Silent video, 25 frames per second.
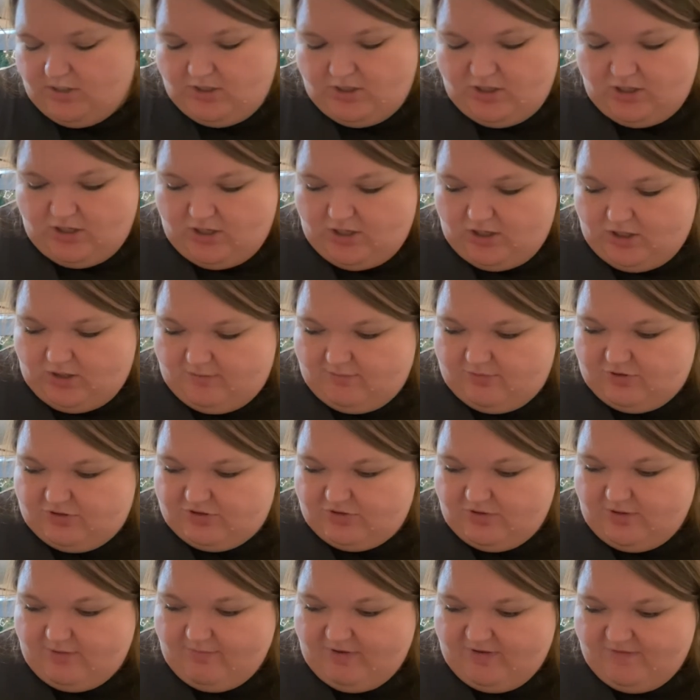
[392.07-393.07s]
Um, so
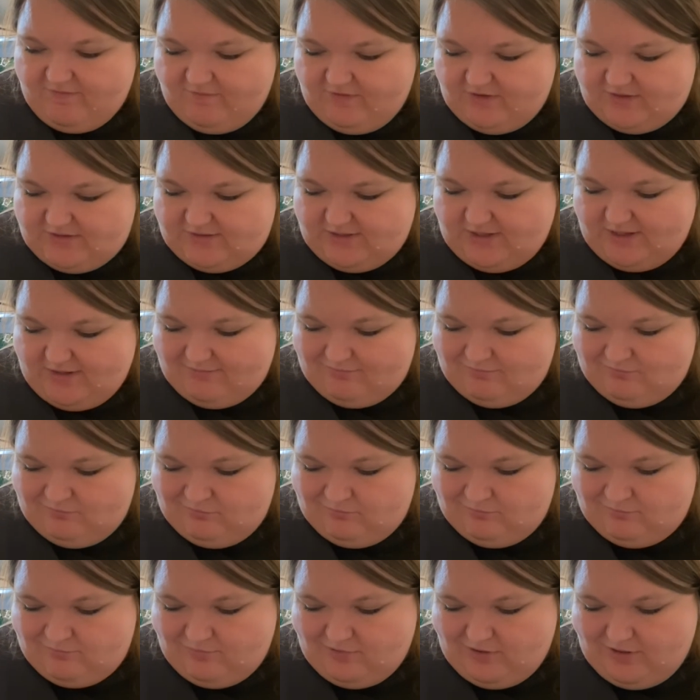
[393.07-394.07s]
I might fix that.
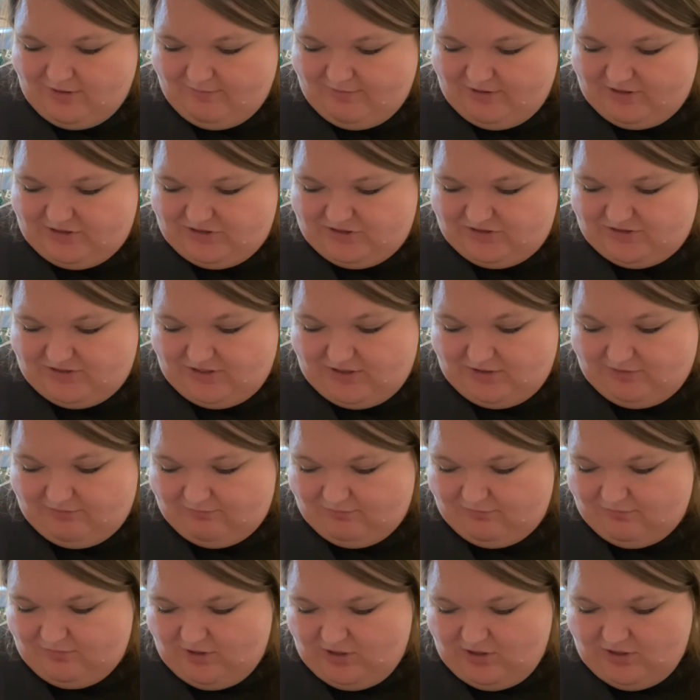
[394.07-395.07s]
I might just say,
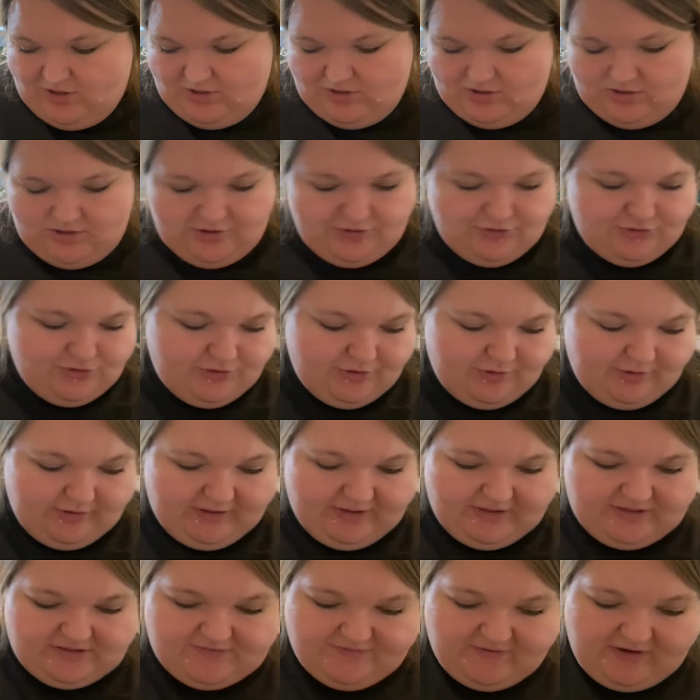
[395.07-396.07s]
screw it,
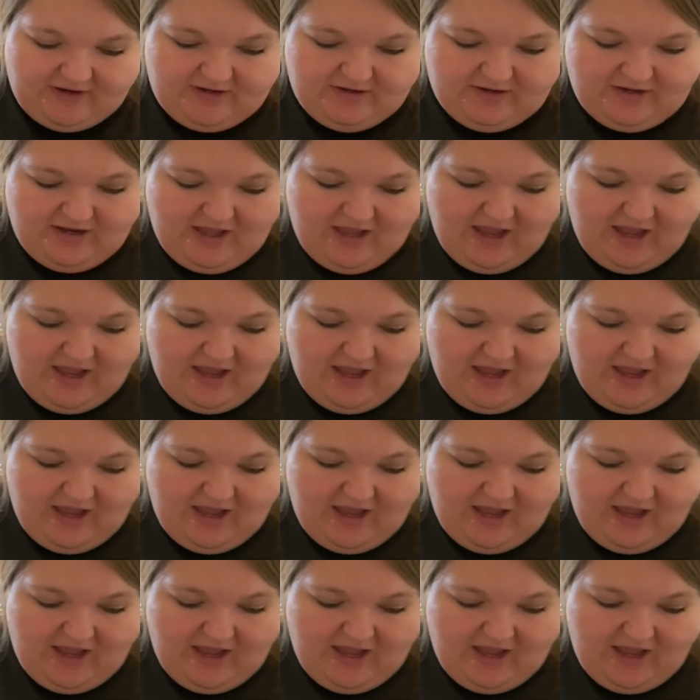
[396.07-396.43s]
it's fine.